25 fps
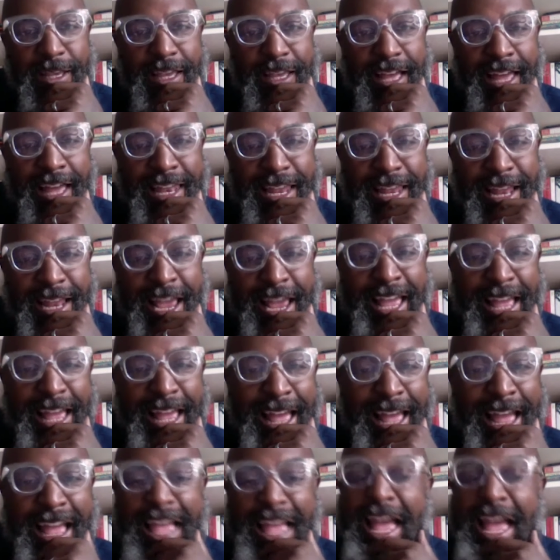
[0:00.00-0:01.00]
And then
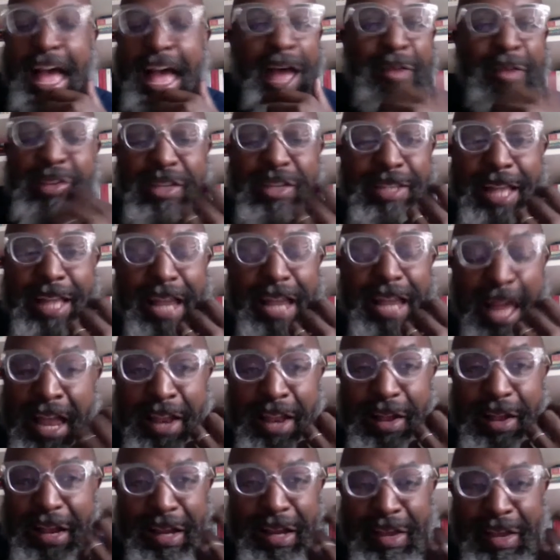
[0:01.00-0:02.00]
I was just like, and
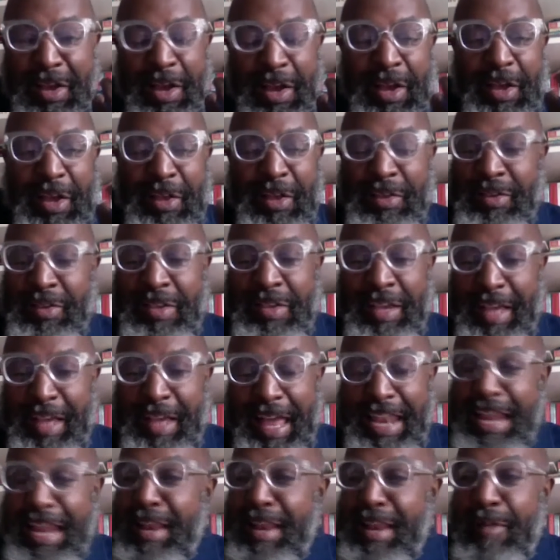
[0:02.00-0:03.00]

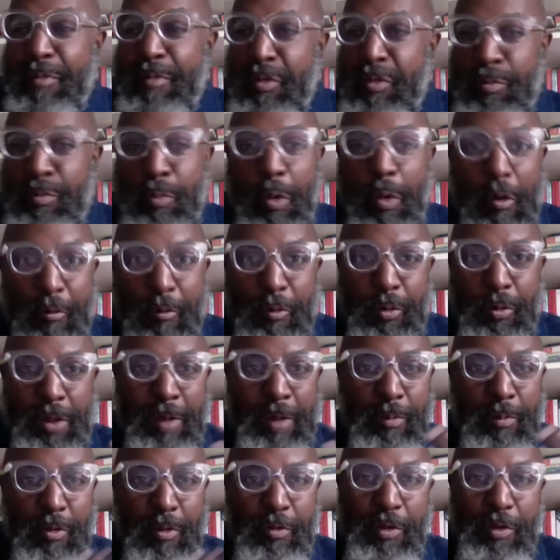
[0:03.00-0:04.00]
then there was more food and
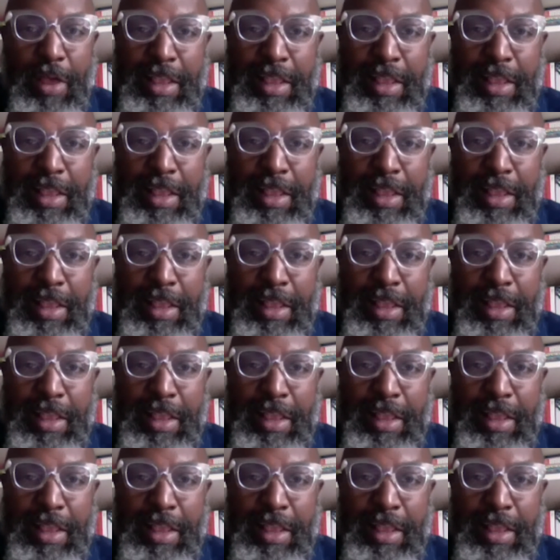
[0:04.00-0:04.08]
more food.